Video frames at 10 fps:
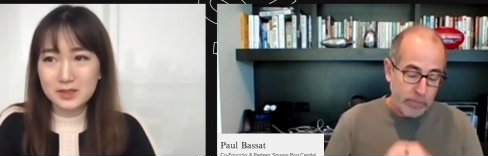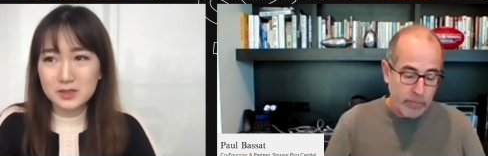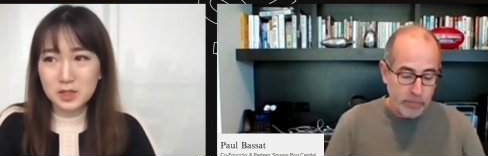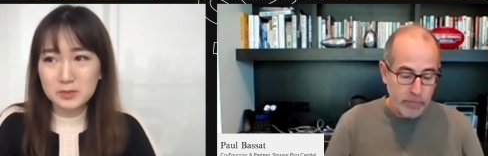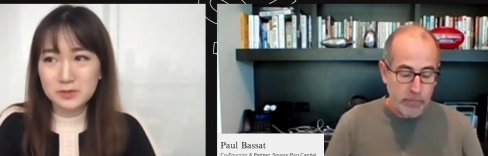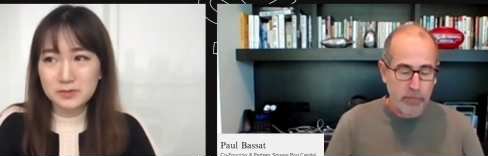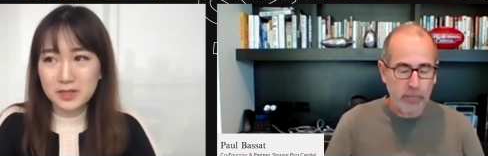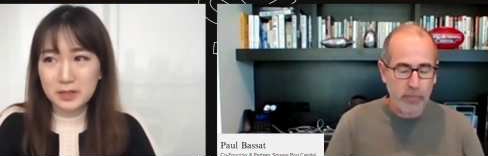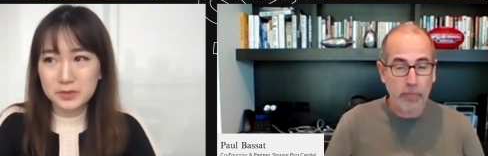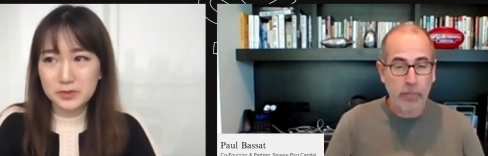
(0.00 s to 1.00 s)
Speaker 1: terms of
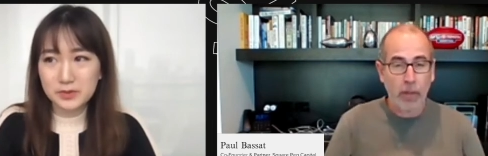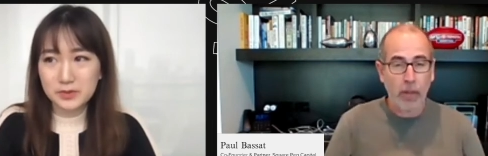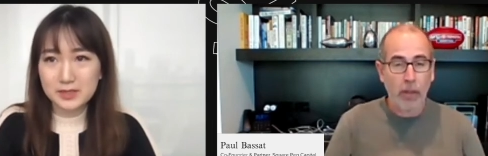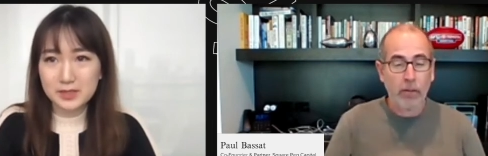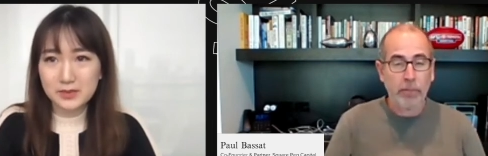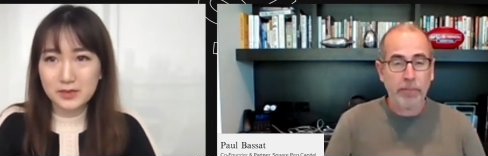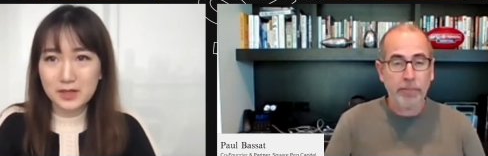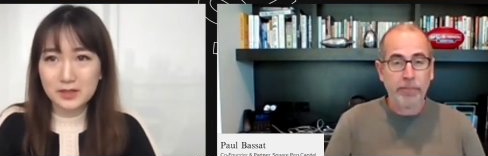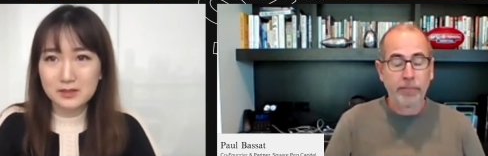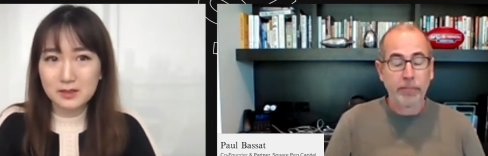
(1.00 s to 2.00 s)
capital raising, right?
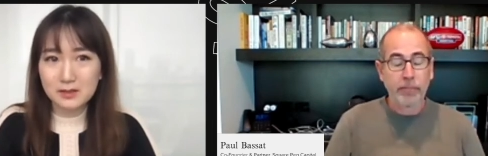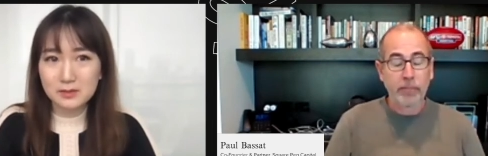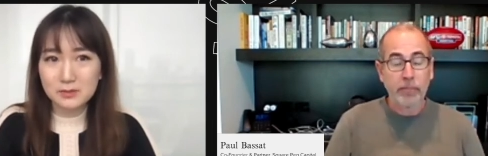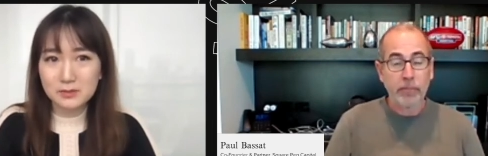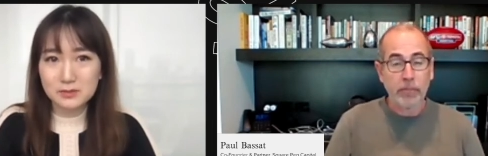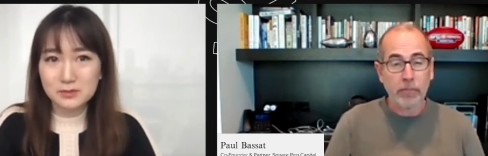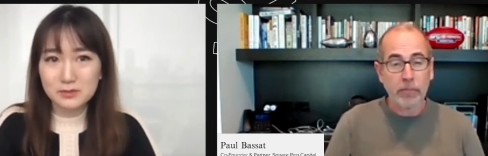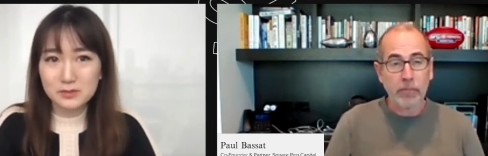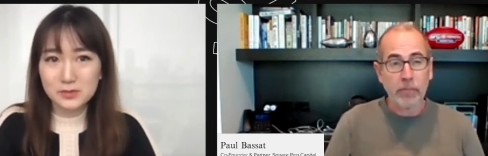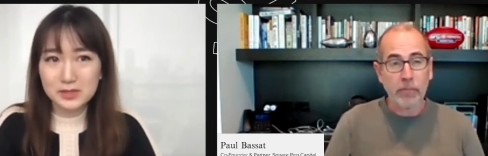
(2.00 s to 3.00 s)
Um,
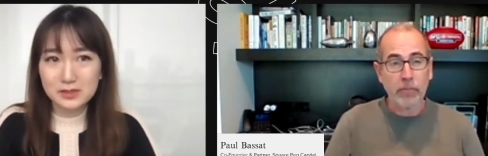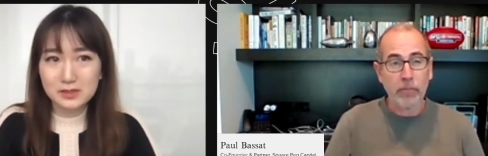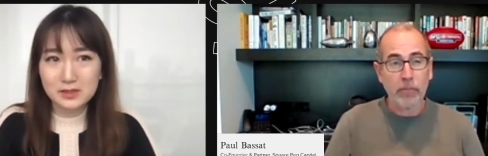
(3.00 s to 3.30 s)
we